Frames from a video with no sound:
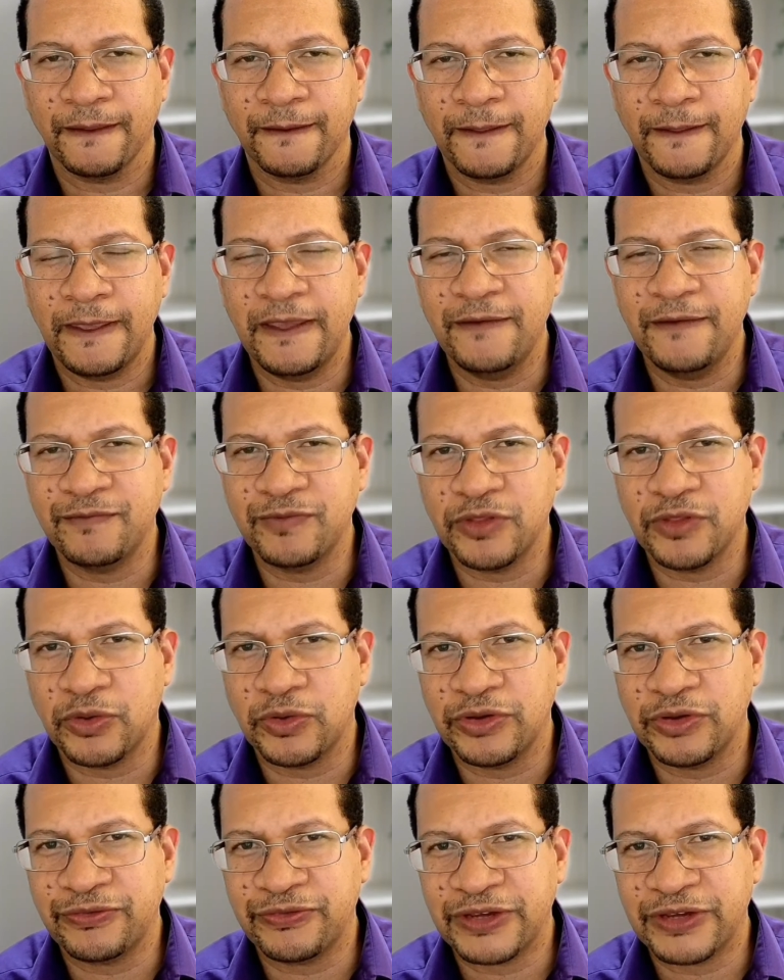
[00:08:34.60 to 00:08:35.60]
Even though
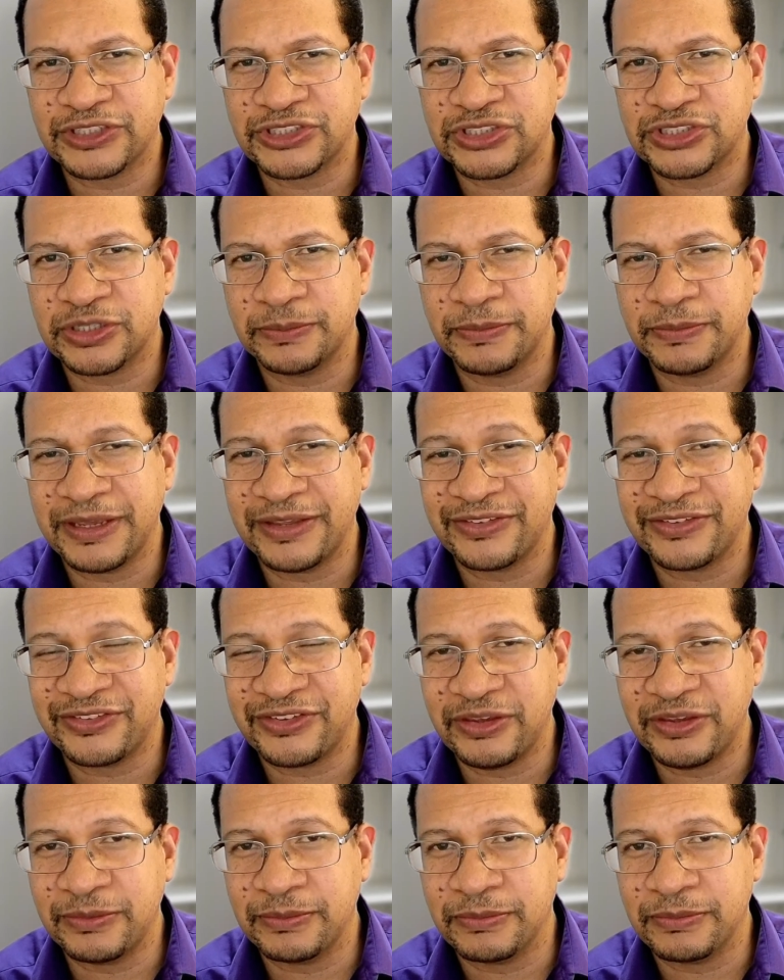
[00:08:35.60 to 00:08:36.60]
infection may
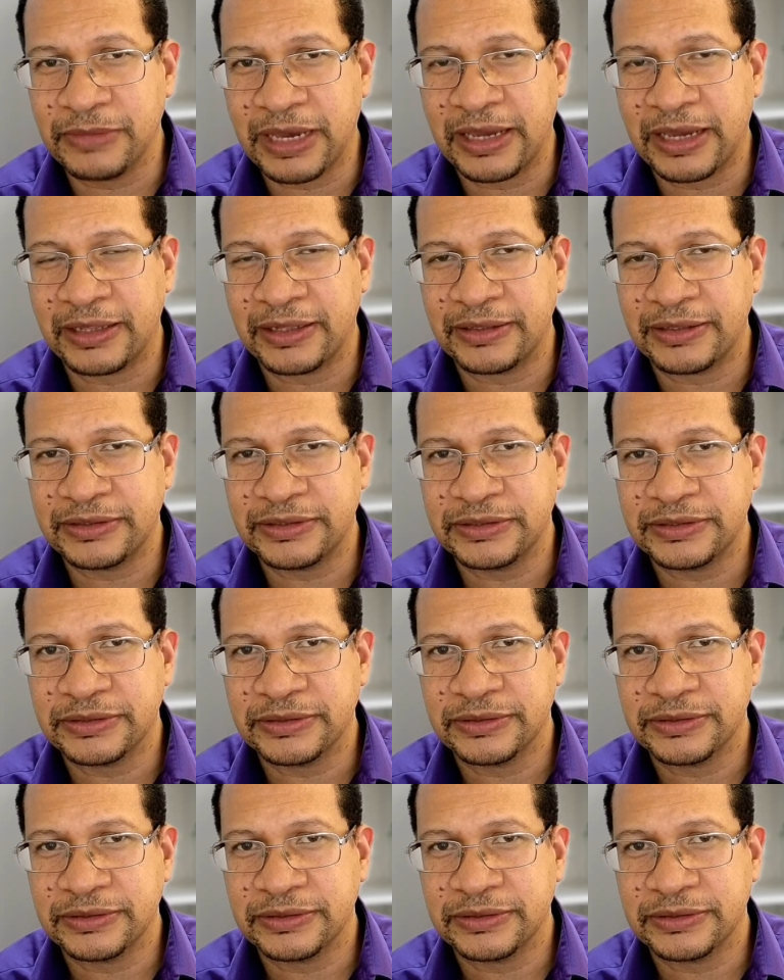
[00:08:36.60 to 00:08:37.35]
seem mild,